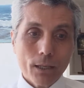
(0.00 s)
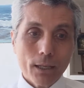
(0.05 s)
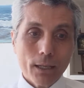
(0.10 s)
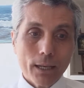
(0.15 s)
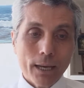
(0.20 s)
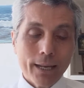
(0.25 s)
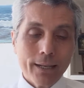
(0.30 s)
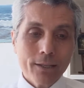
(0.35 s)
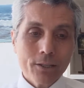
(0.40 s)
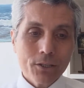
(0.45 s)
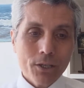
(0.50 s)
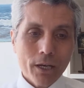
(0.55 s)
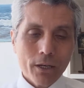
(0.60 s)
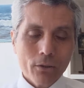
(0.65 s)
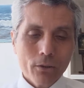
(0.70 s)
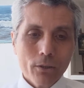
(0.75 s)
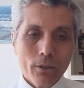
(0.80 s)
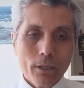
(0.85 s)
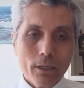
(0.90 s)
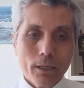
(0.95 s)
And the
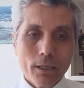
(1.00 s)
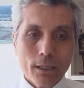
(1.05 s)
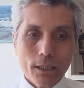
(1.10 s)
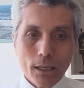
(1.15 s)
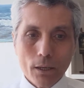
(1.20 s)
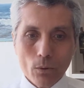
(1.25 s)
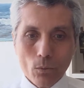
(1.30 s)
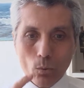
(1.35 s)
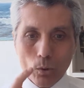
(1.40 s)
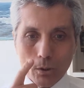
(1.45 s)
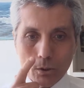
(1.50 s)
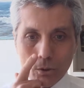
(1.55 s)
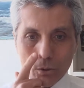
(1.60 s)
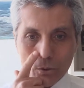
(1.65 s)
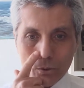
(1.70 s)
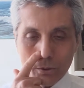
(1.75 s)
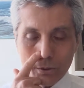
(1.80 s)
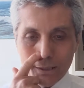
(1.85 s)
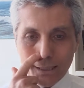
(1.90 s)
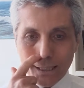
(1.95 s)
second thing that I want to
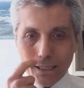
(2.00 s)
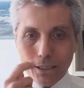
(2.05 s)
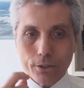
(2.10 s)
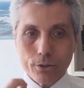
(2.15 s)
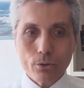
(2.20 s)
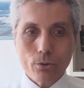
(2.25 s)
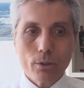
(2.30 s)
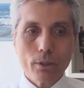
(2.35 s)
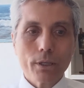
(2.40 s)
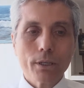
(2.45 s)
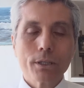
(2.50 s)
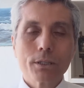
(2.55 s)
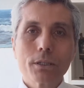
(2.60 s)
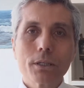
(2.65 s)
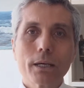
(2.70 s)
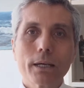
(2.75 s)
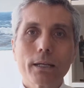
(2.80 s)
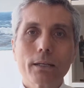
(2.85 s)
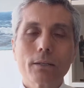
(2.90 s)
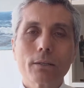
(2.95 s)
tell you is
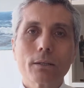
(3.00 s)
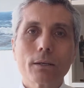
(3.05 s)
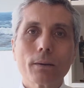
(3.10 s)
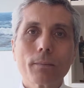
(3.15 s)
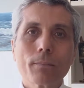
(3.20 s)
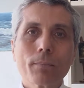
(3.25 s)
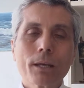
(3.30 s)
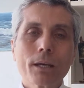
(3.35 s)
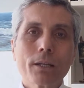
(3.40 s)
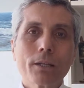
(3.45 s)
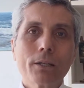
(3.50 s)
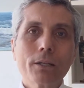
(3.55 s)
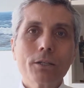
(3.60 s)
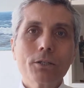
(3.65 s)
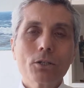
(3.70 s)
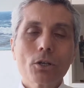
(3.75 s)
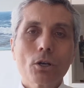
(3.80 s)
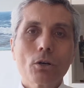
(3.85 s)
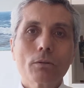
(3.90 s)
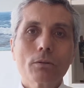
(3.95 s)
that these
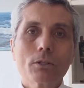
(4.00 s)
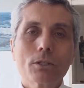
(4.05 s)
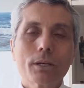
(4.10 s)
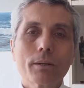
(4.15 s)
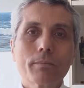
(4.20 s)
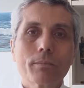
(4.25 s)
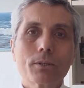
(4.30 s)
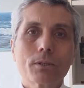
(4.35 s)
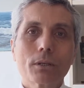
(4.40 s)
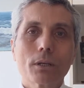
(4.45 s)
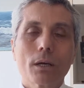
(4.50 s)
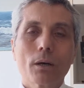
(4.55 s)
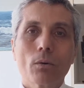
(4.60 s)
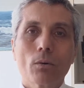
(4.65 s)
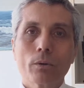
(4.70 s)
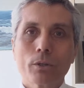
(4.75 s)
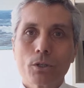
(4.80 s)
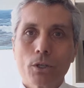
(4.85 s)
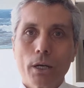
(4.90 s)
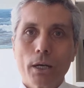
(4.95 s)
concepts,
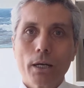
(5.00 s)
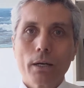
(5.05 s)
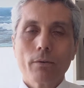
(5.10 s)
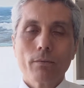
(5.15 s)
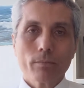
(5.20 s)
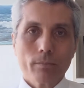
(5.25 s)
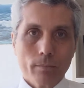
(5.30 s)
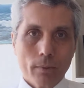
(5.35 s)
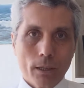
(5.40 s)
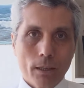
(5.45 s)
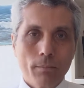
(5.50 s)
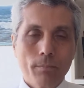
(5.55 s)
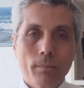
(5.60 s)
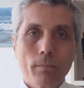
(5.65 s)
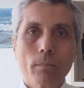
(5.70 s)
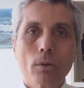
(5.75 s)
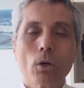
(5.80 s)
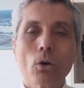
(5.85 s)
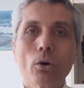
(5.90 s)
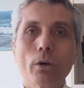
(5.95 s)
which I'm
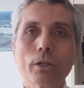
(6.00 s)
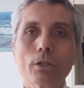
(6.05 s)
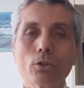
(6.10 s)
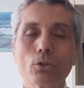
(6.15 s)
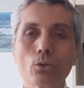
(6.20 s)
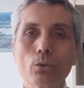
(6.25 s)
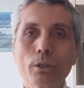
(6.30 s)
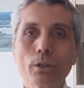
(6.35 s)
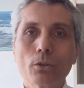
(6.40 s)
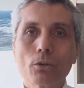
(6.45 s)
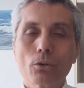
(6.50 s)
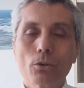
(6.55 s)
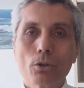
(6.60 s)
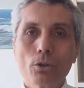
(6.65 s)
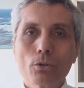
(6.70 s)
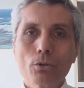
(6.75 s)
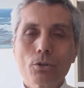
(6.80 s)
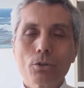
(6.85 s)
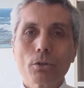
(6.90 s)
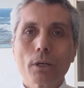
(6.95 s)
going to
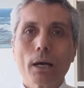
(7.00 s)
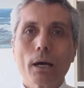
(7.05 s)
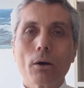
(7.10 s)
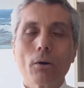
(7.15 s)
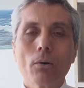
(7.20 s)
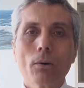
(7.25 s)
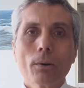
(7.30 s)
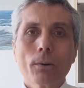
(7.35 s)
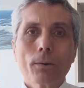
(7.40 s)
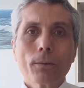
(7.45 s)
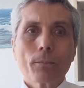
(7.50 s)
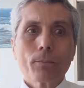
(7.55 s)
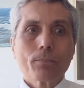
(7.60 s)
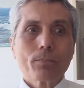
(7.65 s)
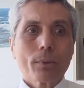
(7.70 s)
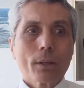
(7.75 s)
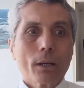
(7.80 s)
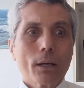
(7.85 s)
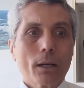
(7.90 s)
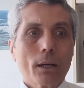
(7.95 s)
introduce you now,
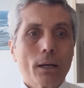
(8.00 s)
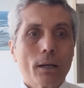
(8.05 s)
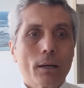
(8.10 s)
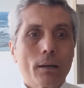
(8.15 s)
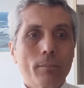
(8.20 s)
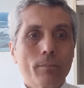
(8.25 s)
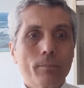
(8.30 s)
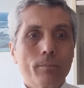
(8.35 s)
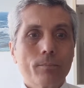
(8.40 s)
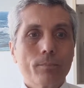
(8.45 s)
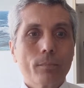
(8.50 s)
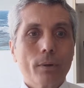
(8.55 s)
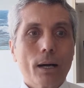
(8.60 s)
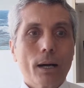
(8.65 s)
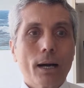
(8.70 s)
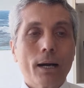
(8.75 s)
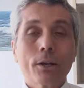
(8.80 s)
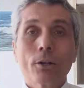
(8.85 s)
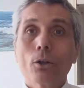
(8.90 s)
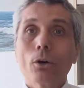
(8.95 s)

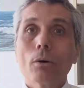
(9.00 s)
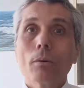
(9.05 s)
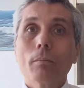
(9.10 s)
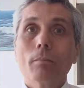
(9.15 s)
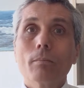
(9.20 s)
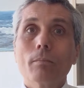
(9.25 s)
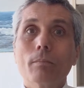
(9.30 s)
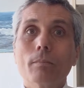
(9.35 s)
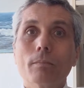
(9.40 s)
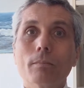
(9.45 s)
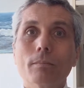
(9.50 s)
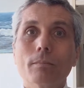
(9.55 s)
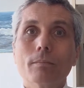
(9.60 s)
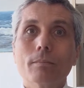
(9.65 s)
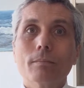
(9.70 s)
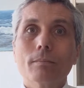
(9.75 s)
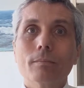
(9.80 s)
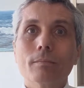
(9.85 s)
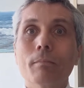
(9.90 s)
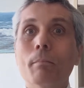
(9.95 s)
are not
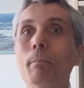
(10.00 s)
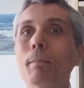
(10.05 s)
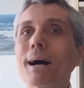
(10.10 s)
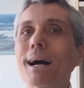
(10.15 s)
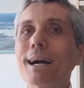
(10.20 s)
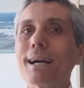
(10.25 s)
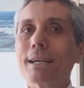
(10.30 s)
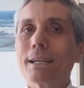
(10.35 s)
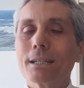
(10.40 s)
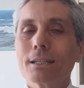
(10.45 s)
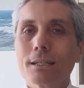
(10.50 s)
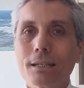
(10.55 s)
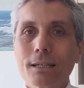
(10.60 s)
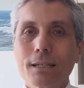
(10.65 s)
mine